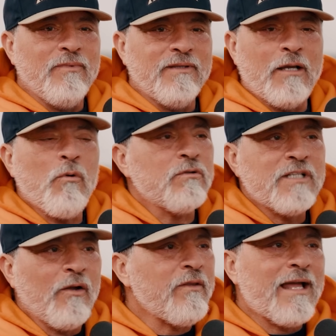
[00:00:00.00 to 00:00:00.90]
They won't
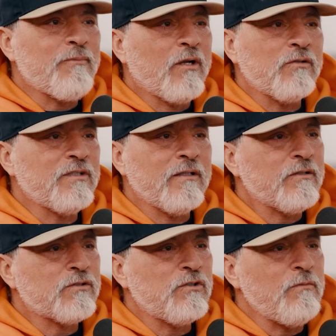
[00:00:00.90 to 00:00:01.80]
tell you that because they'll
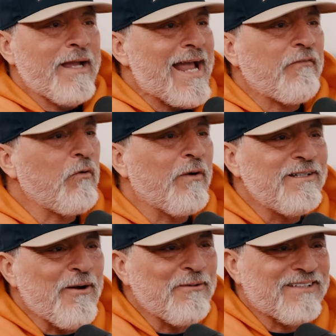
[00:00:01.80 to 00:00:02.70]
assume everyone
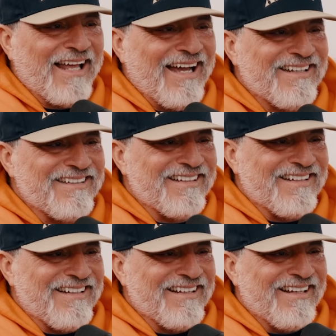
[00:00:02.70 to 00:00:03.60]
knows that.
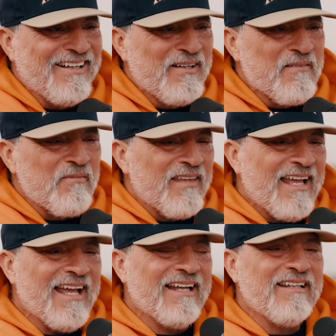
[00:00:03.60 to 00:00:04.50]

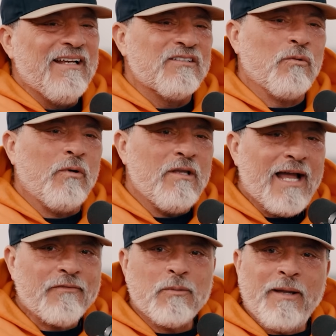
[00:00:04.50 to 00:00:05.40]
And so what you
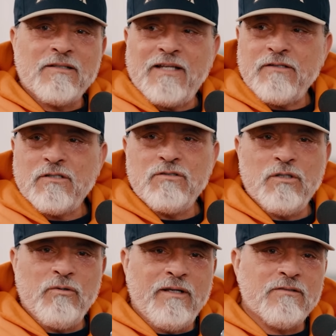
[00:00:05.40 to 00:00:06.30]
have to pay attention
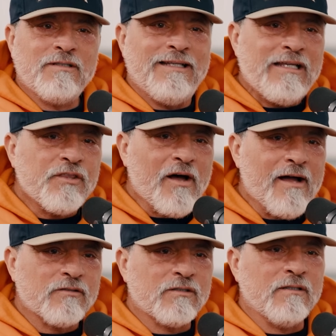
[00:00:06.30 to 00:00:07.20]
to is the
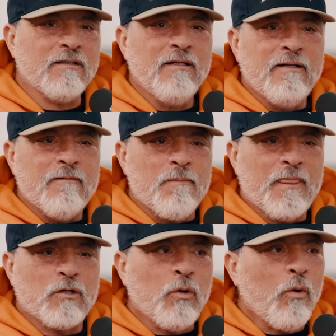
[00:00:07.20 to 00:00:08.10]
ethos, the
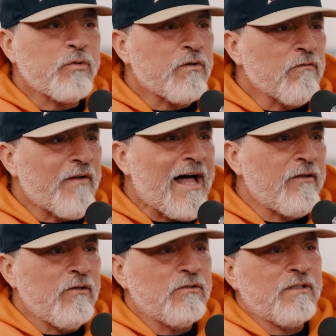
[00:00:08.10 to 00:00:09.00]
cultural
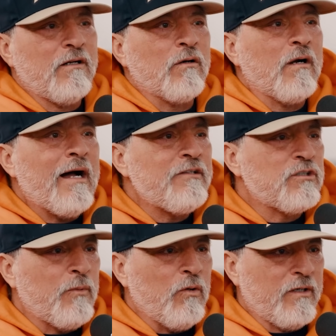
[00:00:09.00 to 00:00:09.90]
values that are
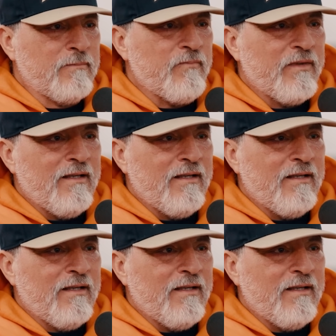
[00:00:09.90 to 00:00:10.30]
unspoken.